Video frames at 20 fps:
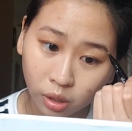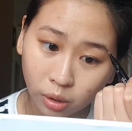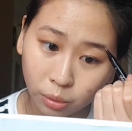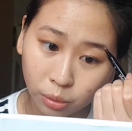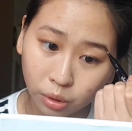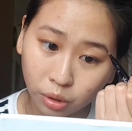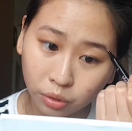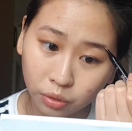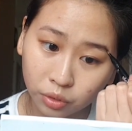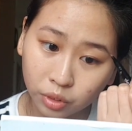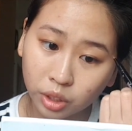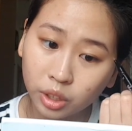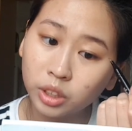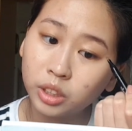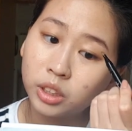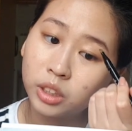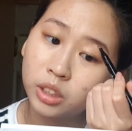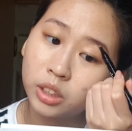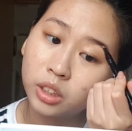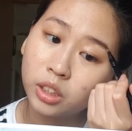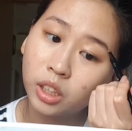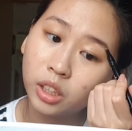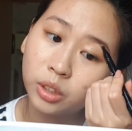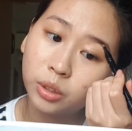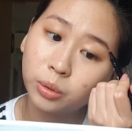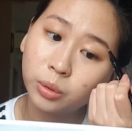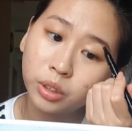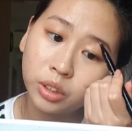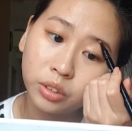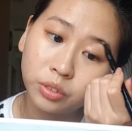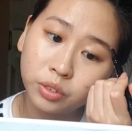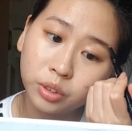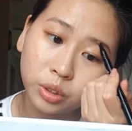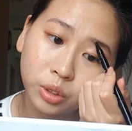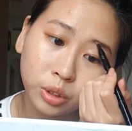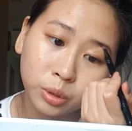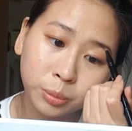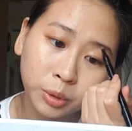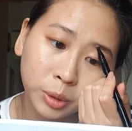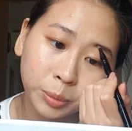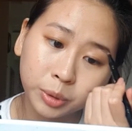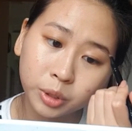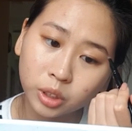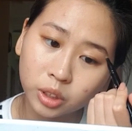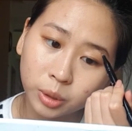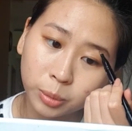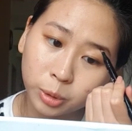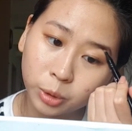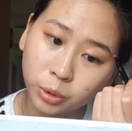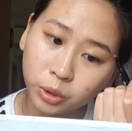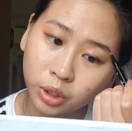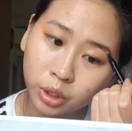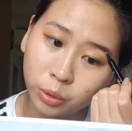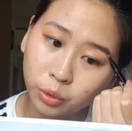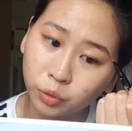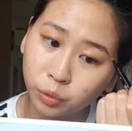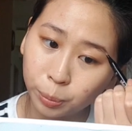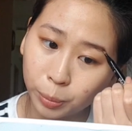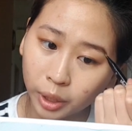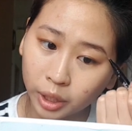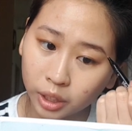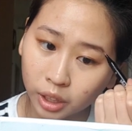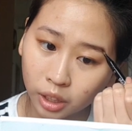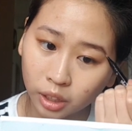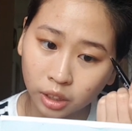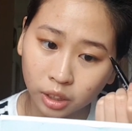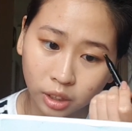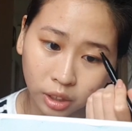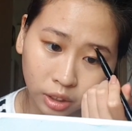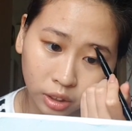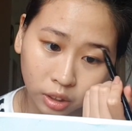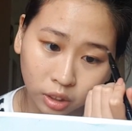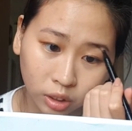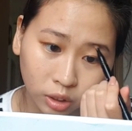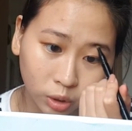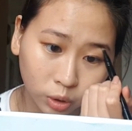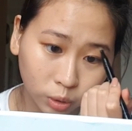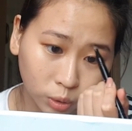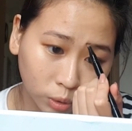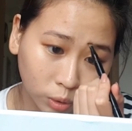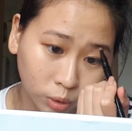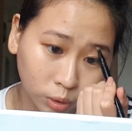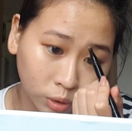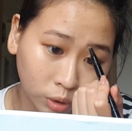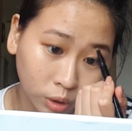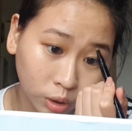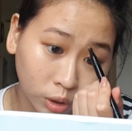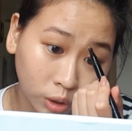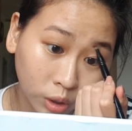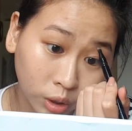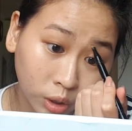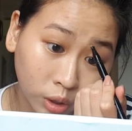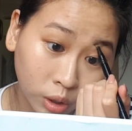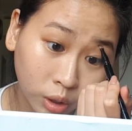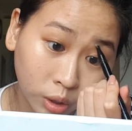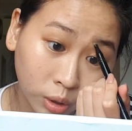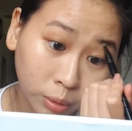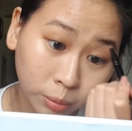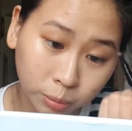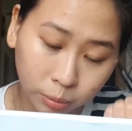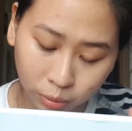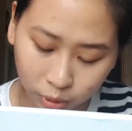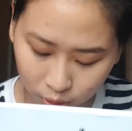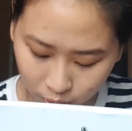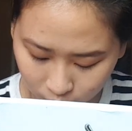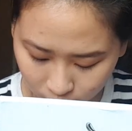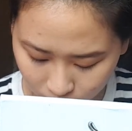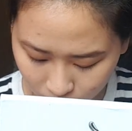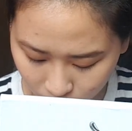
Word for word: in. With this, I don't want to fill too much because I'm going in with black color later, so I'm just